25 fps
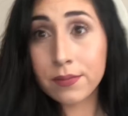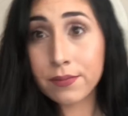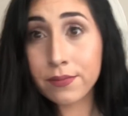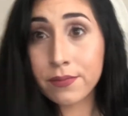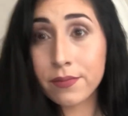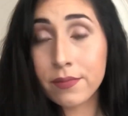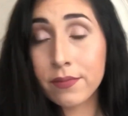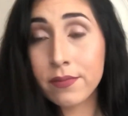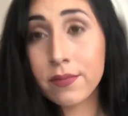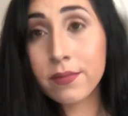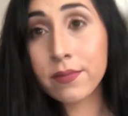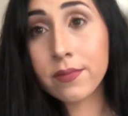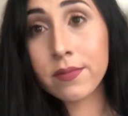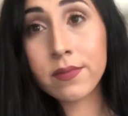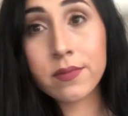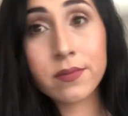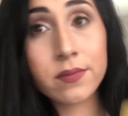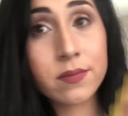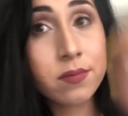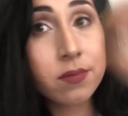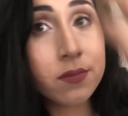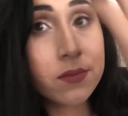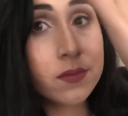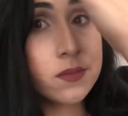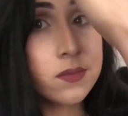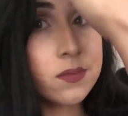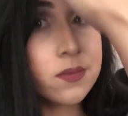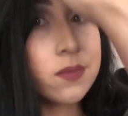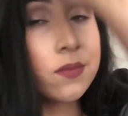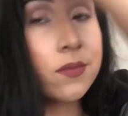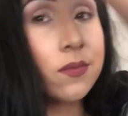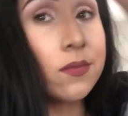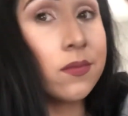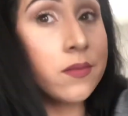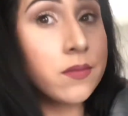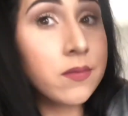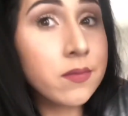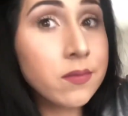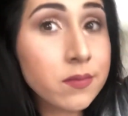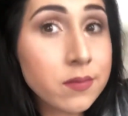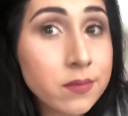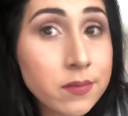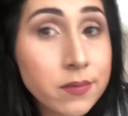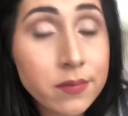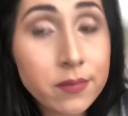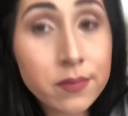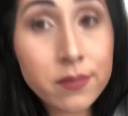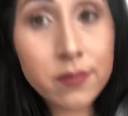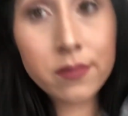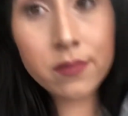
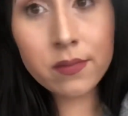[no speech]